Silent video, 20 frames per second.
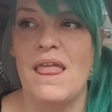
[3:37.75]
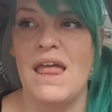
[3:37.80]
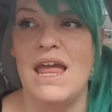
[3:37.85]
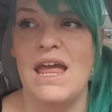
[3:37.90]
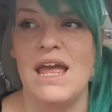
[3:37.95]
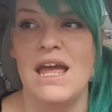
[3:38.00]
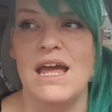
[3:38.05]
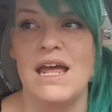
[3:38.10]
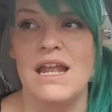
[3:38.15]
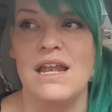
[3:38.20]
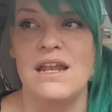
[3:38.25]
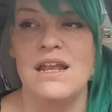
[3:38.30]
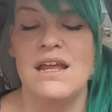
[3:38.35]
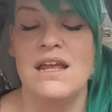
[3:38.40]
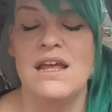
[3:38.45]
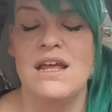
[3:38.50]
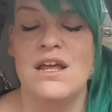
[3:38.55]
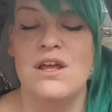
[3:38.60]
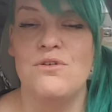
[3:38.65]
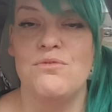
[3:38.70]
and
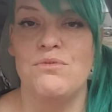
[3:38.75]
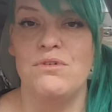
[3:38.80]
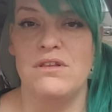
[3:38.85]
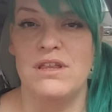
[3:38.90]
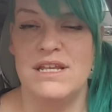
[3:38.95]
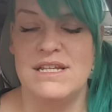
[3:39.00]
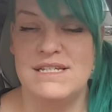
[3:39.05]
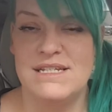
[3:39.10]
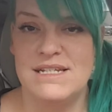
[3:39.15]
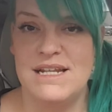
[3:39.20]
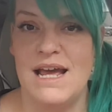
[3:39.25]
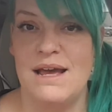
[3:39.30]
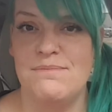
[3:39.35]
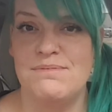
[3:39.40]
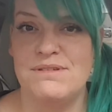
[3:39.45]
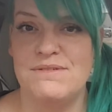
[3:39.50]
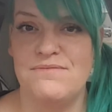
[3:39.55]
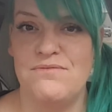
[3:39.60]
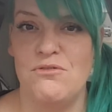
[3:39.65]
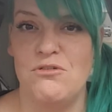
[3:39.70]
really
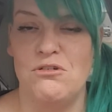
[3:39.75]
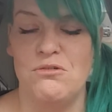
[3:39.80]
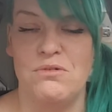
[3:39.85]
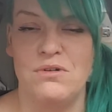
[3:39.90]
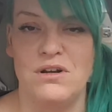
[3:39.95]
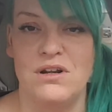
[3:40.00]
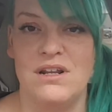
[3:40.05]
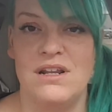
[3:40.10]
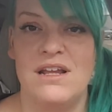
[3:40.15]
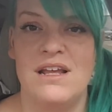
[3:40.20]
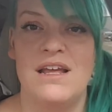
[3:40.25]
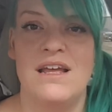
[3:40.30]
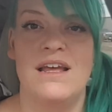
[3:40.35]
steps forward